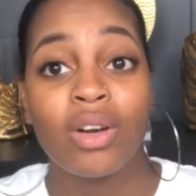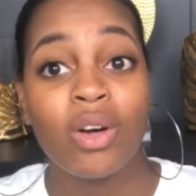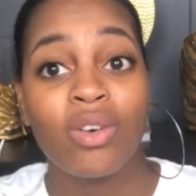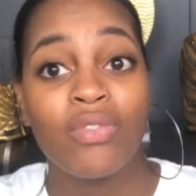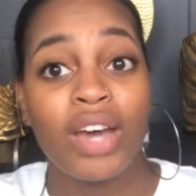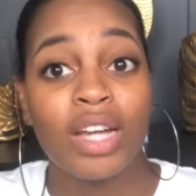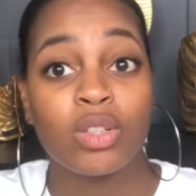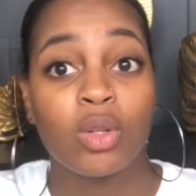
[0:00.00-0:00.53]
your
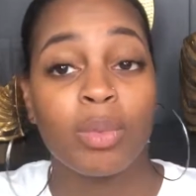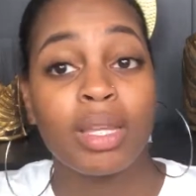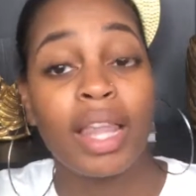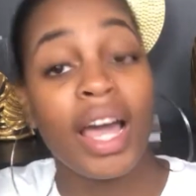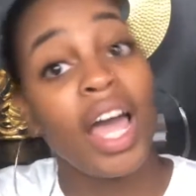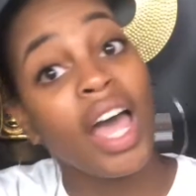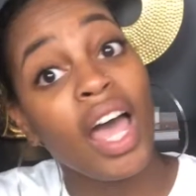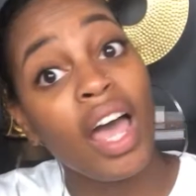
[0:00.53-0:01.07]
olfactory will be
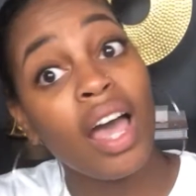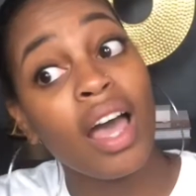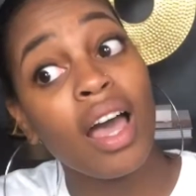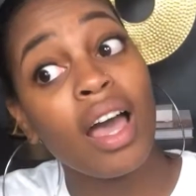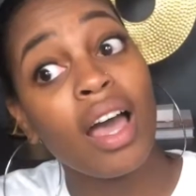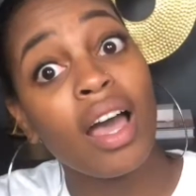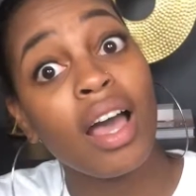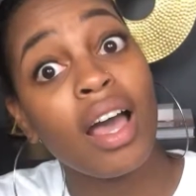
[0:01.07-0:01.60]
like,
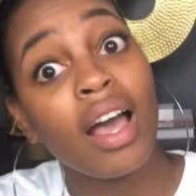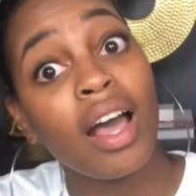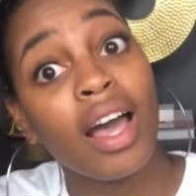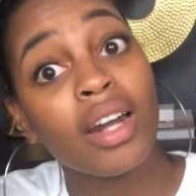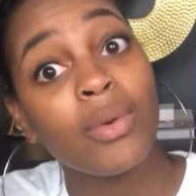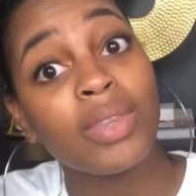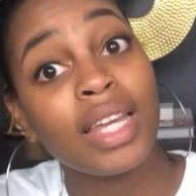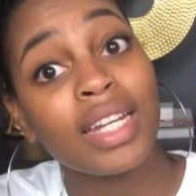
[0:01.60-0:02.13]
I
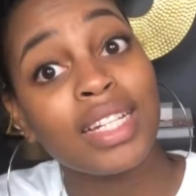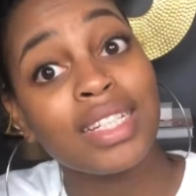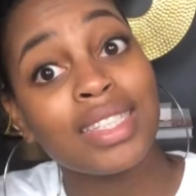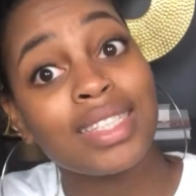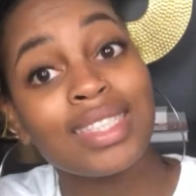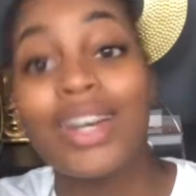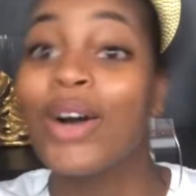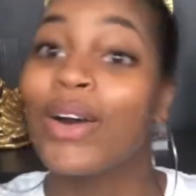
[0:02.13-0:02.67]
know what that is,
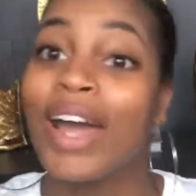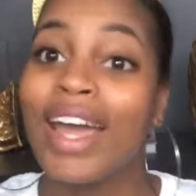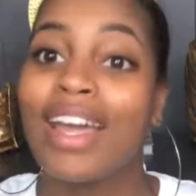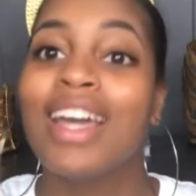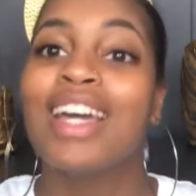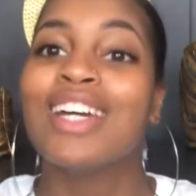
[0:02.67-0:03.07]
okay?